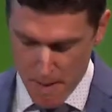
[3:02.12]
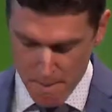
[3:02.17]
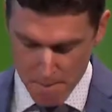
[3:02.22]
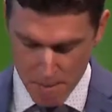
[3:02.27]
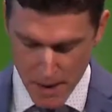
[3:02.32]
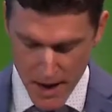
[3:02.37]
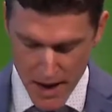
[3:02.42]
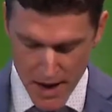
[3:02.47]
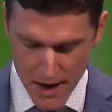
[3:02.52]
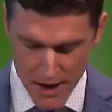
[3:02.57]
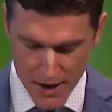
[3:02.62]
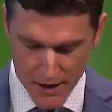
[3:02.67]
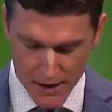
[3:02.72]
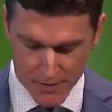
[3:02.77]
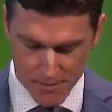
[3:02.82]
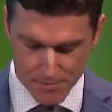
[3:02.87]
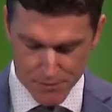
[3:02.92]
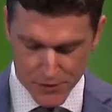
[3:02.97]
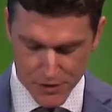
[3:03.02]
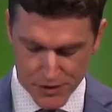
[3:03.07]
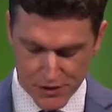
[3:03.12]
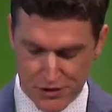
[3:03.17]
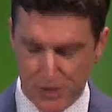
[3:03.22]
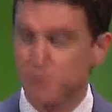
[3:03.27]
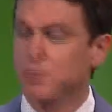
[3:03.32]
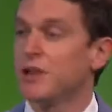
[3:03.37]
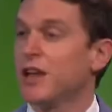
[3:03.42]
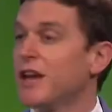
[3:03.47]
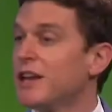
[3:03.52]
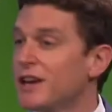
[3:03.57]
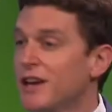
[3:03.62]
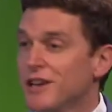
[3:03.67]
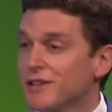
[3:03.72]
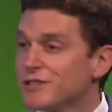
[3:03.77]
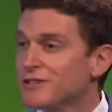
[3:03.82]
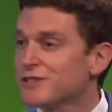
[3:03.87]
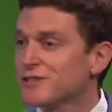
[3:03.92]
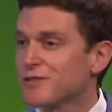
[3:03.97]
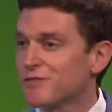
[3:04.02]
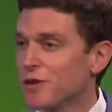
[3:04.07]
By stimulating
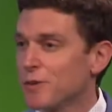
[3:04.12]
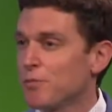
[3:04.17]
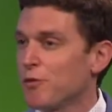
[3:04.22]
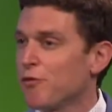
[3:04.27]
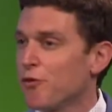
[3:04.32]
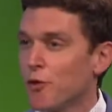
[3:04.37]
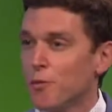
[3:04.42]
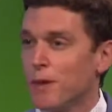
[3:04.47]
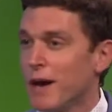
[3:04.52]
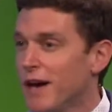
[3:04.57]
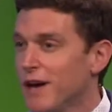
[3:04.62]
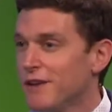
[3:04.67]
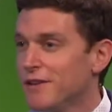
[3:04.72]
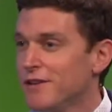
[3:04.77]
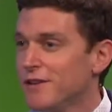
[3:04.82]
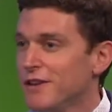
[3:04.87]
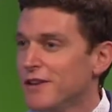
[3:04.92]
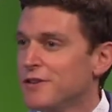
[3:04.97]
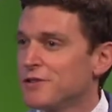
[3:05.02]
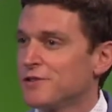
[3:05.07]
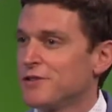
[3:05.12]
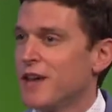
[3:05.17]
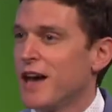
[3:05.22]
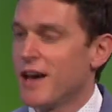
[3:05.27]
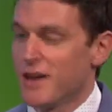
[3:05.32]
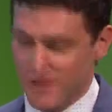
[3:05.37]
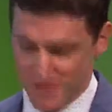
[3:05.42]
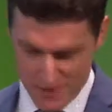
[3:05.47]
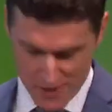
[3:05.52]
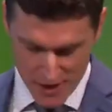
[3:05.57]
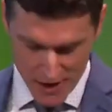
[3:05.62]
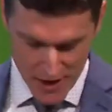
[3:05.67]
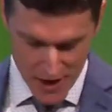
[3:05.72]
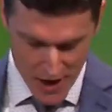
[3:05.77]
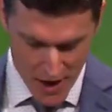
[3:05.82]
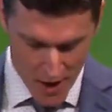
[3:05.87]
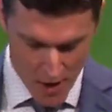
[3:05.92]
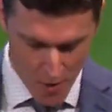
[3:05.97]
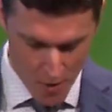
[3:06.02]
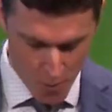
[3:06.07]
us right before bed so that
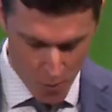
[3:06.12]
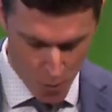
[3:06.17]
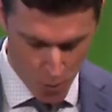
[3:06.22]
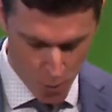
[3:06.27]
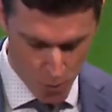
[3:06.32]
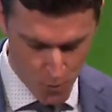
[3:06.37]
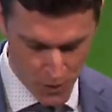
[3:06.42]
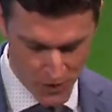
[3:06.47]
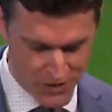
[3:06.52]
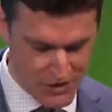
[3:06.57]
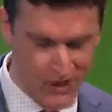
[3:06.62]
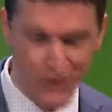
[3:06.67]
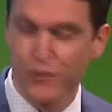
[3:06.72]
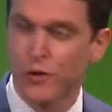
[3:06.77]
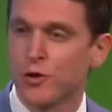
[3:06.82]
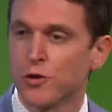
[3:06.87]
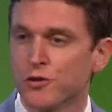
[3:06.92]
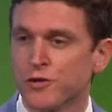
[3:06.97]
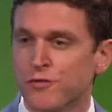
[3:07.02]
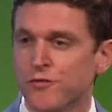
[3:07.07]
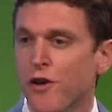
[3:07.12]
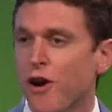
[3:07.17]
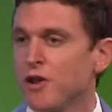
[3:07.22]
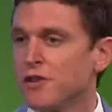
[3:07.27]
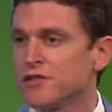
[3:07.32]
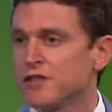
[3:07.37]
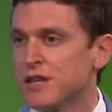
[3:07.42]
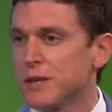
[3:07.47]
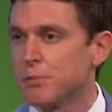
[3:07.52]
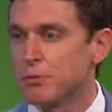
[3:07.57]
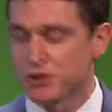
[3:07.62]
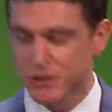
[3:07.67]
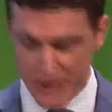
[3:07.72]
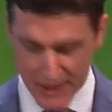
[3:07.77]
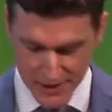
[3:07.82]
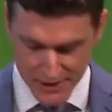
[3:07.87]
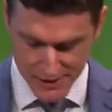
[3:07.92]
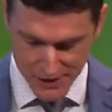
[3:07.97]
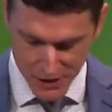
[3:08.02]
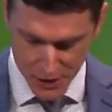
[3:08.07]
uh, it's difficult to fall asleep or
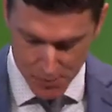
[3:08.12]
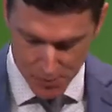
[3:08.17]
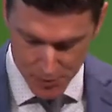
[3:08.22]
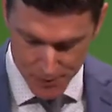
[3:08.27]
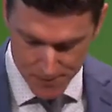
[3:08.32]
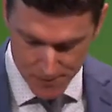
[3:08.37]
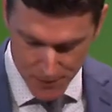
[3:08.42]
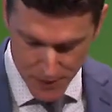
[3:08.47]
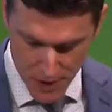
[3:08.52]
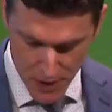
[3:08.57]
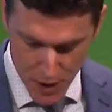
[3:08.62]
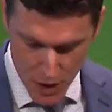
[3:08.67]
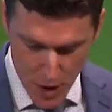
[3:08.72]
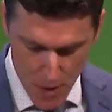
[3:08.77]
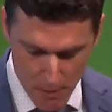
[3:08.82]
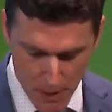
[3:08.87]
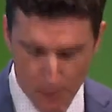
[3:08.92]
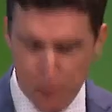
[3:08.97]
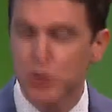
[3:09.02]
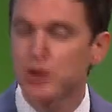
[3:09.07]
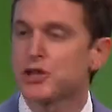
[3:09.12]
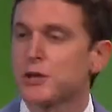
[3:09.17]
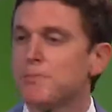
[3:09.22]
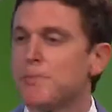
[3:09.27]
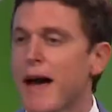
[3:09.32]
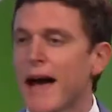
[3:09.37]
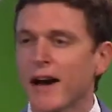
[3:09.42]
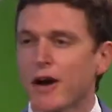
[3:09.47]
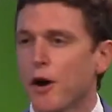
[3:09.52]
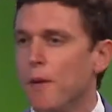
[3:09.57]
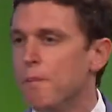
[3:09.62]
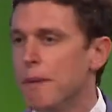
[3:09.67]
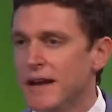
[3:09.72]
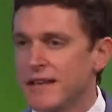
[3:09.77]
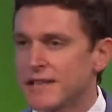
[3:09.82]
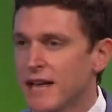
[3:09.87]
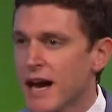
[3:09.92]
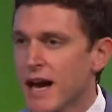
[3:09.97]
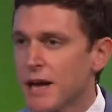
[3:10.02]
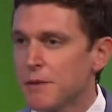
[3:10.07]
stay asleep, by pushing back our
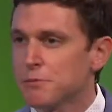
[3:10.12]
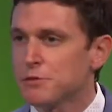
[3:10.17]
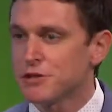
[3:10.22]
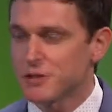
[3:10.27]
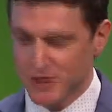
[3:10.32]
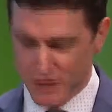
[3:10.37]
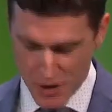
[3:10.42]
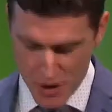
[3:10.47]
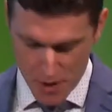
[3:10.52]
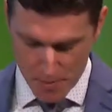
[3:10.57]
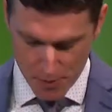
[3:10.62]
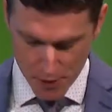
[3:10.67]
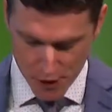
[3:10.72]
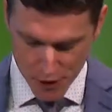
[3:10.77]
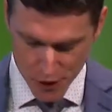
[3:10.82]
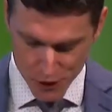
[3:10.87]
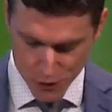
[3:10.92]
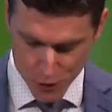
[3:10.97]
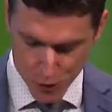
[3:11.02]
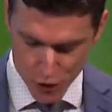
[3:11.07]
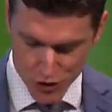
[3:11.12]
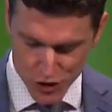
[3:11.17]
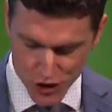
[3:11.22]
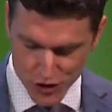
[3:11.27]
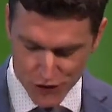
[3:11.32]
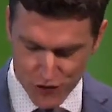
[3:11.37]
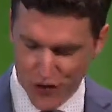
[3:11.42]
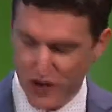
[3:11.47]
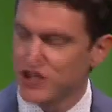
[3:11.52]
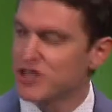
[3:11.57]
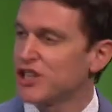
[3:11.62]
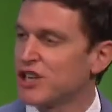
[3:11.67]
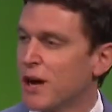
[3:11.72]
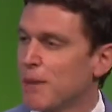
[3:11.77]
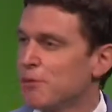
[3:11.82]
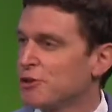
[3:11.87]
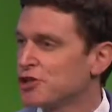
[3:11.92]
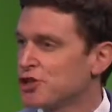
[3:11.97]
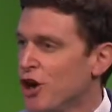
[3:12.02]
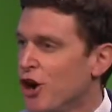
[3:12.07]
bedtimes because we're just finishing
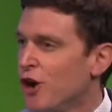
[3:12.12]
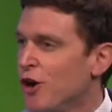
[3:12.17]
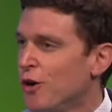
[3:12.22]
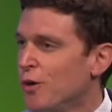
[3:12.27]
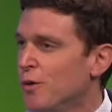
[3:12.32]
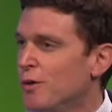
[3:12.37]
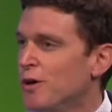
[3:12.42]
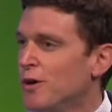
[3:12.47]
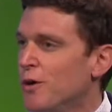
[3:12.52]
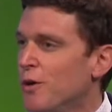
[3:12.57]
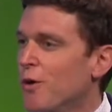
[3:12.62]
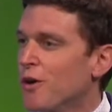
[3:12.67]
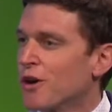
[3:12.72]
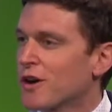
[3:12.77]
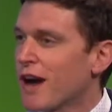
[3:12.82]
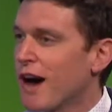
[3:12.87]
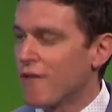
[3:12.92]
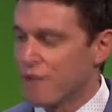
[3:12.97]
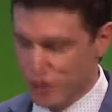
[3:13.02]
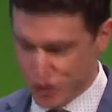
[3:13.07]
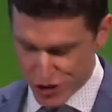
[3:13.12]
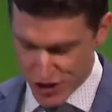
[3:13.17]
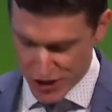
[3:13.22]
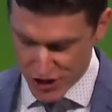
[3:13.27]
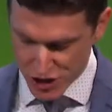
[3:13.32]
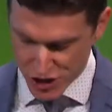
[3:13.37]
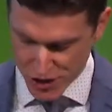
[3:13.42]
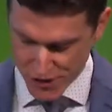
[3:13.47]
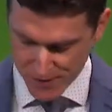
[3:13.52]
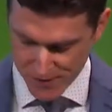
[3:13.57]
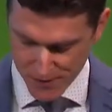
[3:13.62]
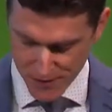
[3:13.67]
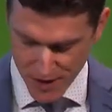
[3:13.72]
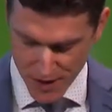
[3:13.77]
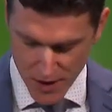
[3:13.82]
up a show or a conversation,